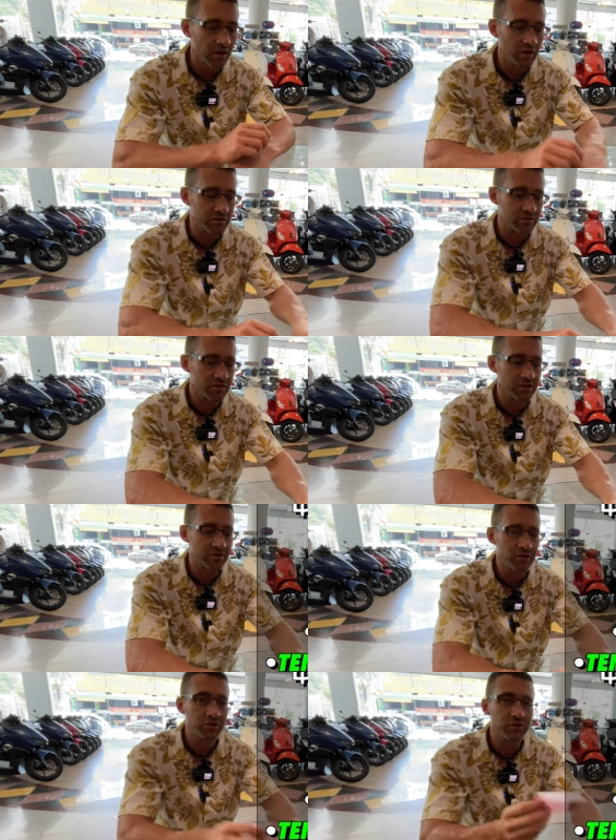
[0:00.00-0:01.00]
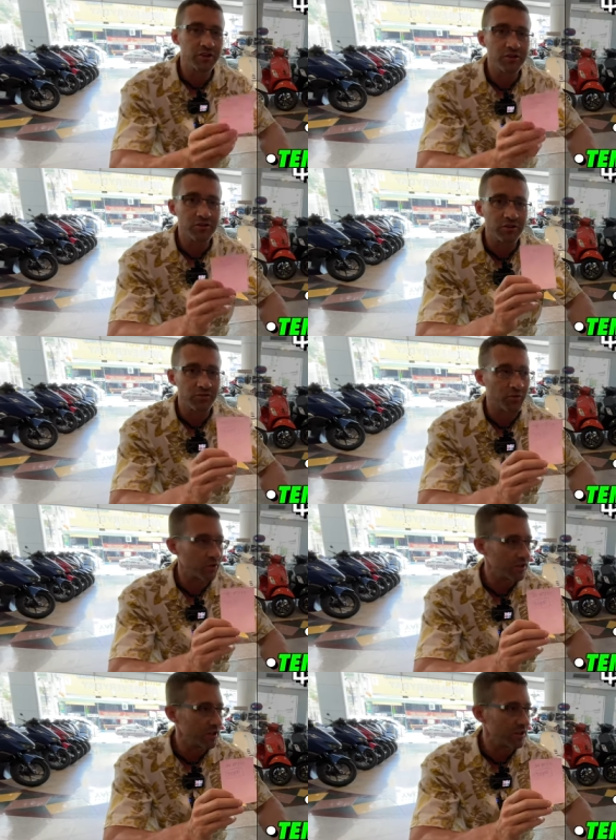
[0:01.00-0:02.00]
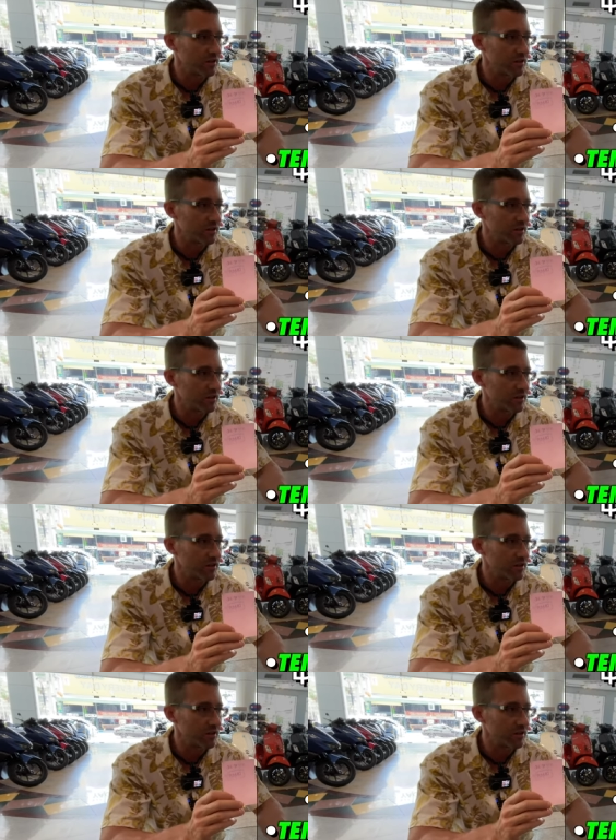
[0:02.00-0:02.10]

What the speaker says: Oh, so this includes insurance for 1 year.